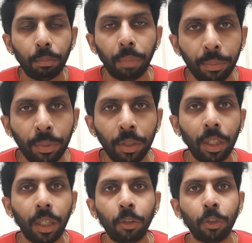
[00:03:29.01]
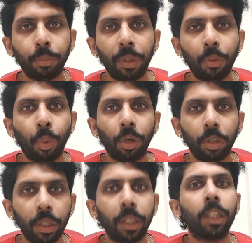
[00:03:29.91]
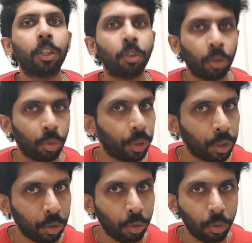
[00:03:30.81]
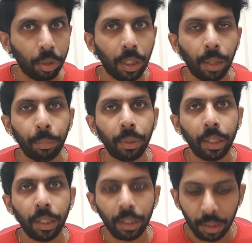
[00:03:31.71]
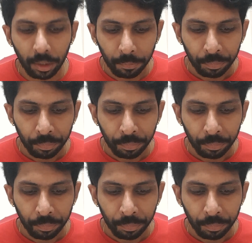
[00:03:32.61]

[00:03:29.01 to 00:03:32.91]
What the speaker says: by mistake you spill water, it is not going to tamper anything.